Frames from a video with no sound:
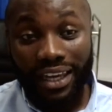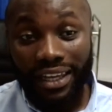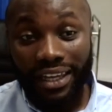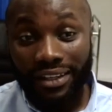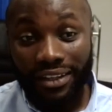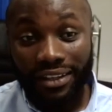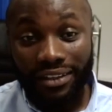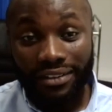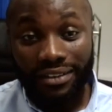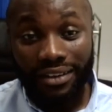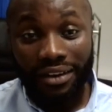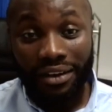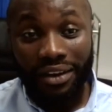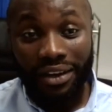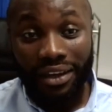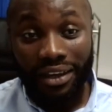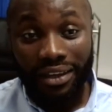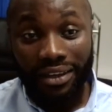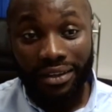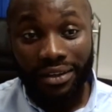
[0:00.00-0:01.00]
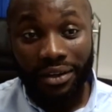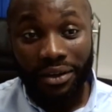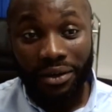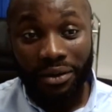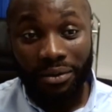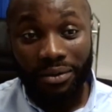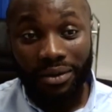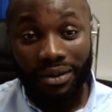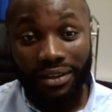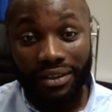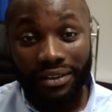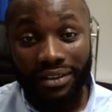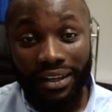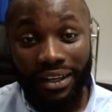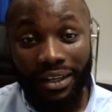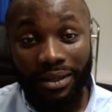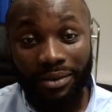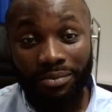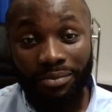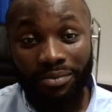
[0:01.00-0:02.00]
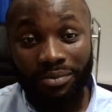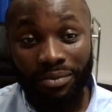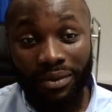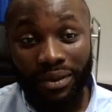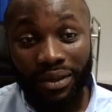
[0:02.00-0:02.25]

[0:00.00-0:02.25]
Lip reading: end is nigh, you know, and